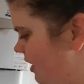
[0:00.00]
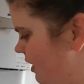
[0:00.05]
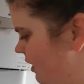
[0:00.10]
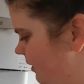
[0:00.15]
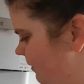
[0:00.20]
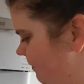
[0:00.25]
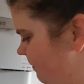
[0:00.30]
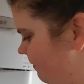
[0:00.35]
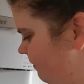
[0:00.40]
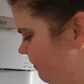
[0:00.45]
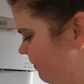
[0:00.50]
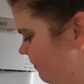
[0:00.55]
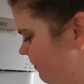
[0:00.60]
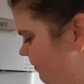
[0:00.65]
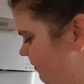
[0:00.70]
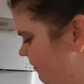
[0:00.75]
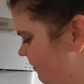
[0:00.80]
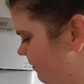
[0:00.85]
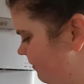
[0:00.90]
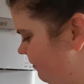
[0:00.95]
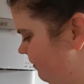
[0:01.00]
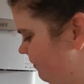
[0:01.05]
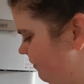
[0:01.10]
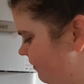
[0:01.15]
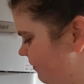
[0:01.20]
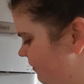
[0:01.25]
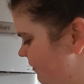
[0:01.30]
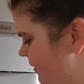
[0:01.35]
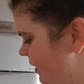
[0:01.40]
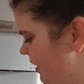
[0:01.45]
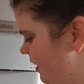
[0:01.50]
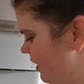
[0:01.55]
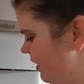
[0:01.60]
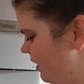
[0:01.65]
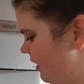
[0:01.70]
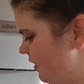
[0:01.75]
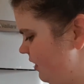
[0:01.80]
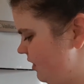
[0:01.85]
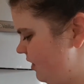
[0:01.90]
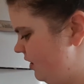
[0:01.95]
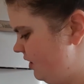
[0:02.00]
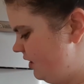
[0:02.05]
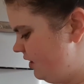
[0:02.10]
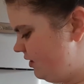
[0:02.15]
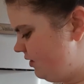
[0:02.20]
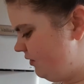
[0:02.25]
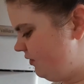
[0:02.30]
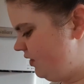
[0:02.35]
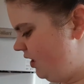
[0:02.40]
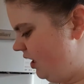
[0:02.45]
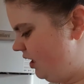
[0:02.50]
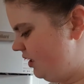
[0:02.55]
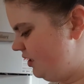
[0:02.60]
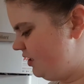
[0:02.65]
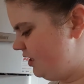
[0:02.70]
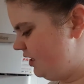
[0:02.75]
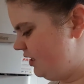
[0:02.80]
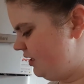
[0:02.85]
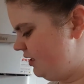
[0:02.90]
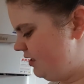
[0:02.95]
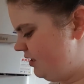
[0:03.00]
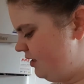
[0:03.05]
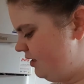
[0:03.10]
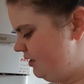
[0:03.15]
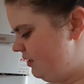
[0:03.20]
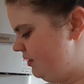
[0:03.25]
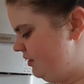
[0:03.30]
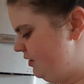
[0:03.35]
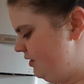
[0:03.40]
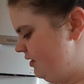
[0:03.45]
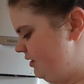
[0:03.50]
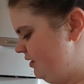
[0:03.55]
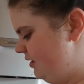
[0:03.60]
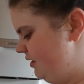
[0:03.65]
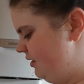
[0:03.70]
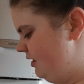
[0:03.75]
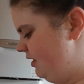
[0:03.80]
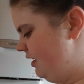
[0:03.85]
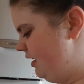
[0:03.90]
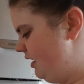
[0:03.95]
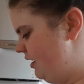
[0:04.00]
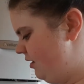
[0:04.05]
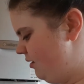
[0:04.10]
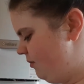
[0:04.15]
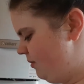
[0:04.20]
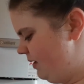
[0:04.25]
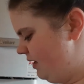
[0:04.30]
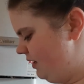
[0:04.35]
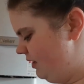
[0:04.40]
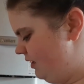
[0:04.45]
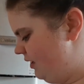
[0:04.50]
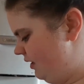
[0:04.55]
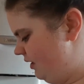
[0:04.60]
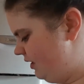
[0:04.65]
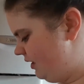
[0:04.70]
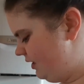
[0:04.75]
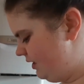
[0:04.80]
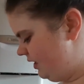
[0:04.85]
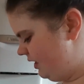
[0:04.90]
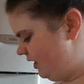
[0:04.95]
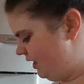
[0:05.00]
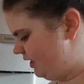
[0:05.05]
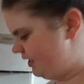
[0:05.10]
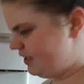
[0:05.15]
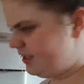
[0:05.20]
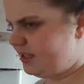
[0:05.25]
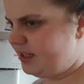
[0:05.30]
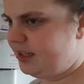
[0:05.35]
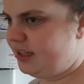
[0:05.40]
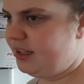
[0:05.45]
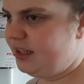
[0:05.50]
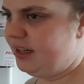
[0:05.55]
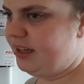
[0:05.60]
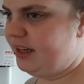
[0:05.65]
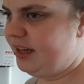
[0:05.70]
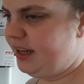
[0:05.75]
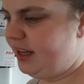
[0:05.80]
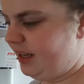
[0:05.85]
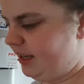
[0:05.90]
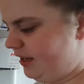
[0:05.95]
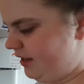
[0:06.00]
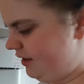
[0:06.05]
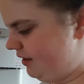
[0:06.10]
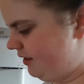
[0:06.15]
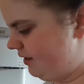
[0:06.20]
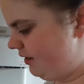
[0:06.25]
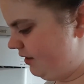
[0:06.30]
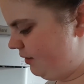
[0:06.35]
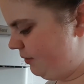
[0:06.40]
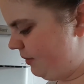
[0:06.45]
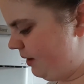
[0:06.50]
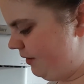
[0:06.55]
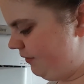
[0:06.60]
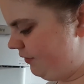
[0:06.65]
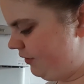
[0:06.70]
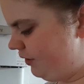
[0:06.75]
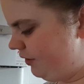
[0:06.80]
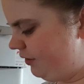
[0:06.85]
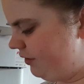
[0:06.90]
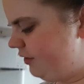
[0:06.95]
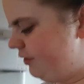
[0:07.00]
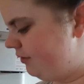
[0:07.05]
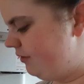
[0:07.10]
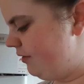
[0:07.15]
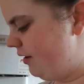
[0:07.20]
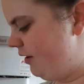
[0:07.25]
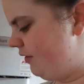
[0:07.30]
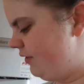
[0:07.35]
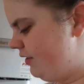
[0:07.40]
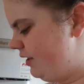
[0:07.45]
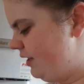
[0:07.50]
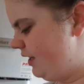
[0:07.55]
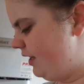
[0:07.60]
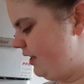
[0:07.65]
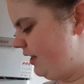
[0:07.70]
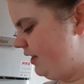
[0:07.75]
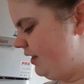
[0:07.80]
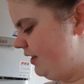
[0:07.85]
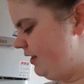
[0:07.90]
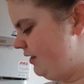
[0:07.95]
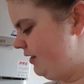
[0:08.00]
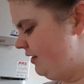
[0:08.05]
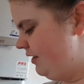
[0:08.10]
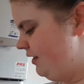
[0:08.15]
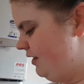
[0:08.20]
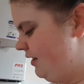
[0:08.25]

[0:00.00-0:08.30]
Um, like she only sort of touches a little bit. I think she likes to lick the wet food rather than eat it.